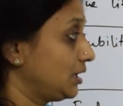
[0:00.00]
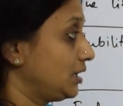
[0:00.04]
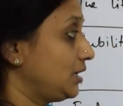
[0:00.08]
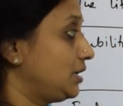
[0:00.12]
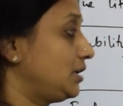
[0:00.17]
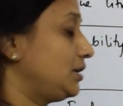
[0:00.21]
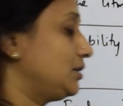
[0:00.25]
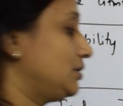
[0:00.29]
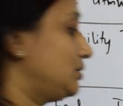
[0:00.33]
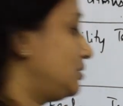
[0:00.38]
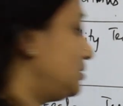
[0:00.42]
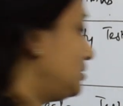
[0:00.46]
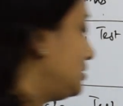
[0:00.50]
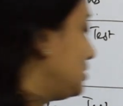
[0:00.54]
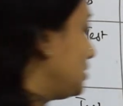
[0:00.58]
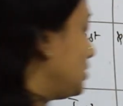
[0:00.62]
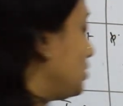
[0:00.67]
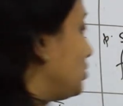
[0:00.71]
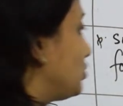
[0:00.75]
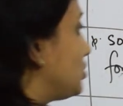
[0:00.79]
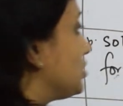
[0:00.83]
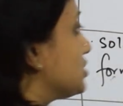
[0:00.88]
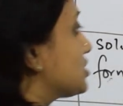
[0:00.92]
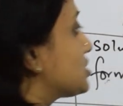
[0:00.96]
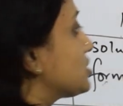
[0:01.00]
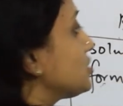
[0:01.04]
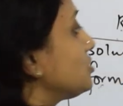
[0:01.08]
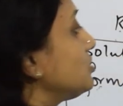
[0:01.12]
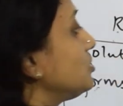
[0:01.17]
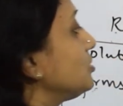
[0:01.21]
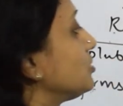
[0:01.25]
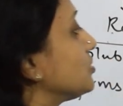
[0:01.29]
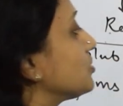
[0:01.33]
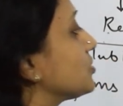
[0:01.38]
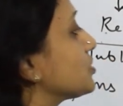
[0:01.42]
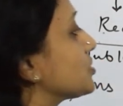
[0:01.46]
Here you also,
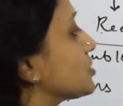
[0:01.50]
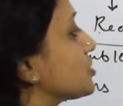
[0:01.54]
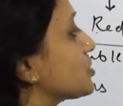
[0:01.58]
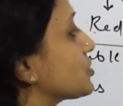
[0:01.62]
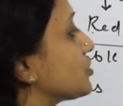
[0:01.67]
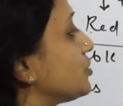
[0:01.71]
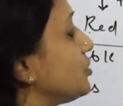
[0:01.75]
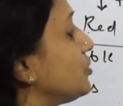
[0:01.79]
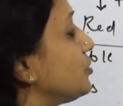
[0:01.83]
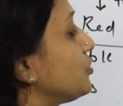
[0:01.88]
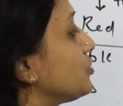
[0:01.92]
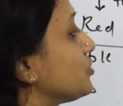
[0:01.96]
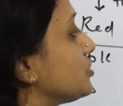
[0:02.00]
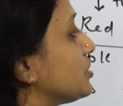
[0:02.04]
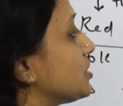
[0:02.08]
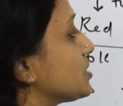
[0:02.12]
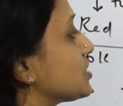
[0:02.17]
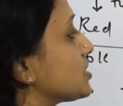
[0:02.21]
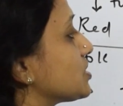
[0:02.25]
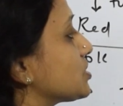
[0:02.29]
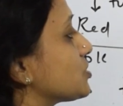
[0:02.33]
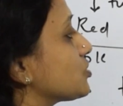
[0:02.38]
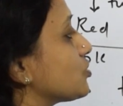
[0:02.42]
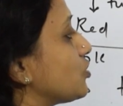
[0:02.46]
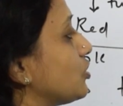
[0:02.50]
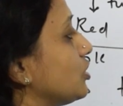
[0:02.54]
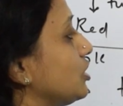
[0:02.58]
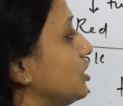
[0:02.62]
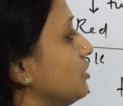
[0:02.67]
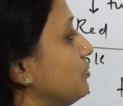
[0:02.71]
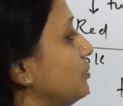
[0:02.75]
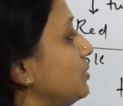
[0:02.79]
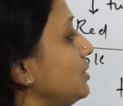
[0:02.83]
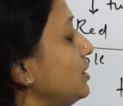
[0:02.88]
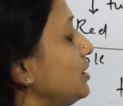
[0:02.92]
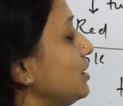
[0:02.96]
this is
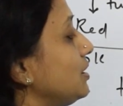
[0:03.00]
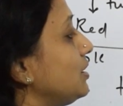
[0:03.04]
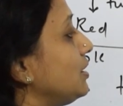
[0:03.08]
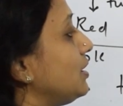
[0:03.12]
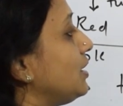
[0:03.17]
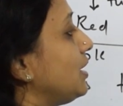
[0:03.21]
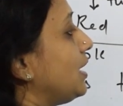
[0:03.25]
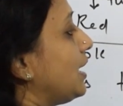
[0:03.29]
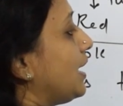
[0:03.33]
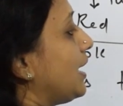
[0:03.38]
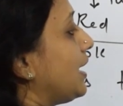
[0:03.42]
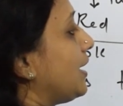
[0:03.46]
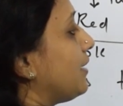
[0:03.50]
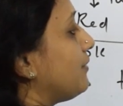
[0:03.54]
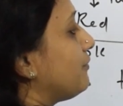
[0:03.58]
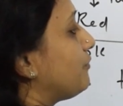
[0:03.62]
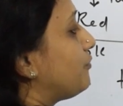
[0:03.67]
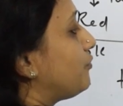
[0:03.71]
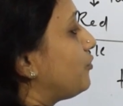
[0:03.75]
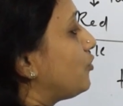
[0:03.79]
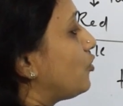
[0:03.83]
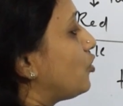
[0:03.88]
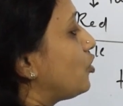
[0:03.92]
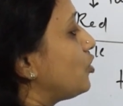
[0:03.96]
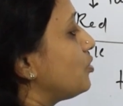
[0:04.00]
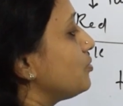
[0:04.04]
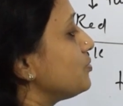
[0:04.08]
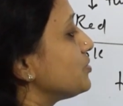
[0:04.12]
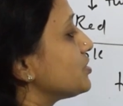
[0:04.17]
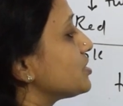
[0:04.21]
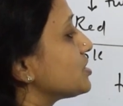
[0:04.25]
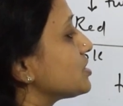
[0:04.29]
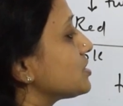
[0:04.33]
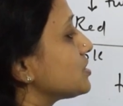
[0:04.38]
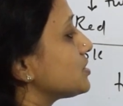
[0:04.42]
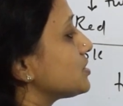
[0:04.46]
soluble and forms